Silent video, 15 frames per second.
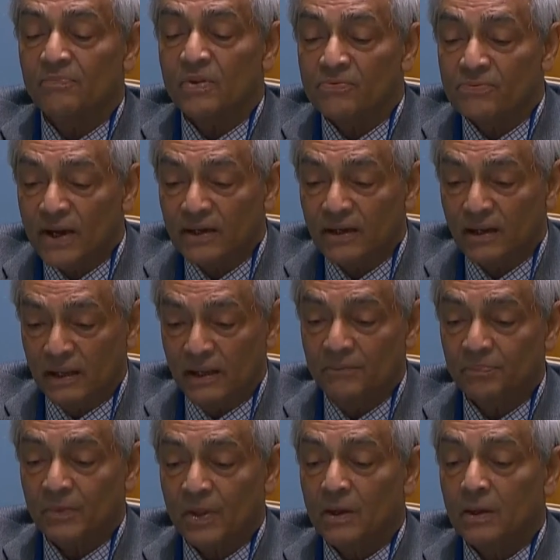Finally,
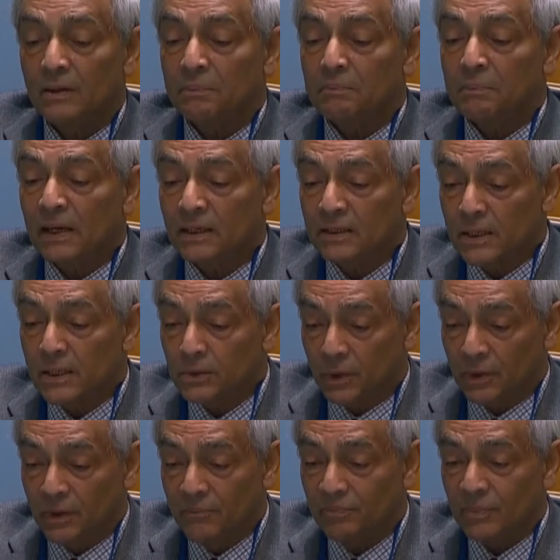let me
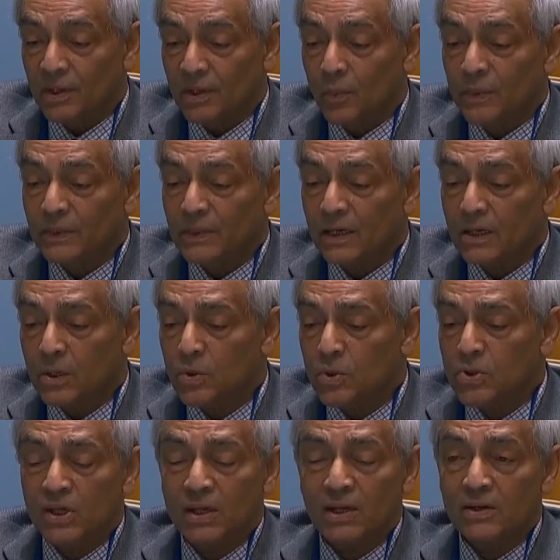conclude with a
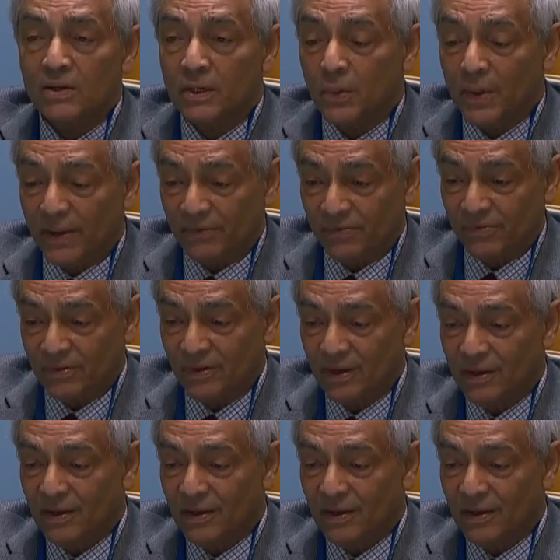crucial request.